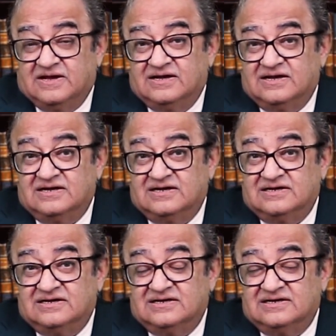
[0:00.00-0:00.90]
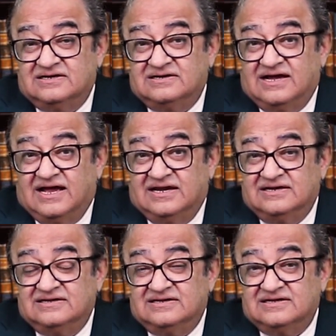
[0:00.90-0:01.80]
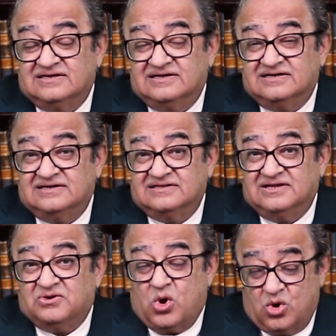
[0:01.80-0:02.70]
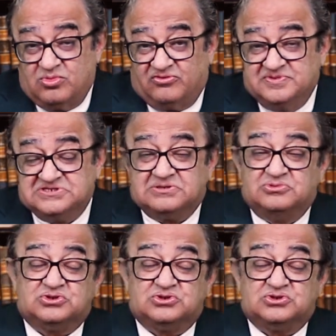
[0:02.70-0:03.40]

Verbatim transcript: Uh, and uh, the home of Mr.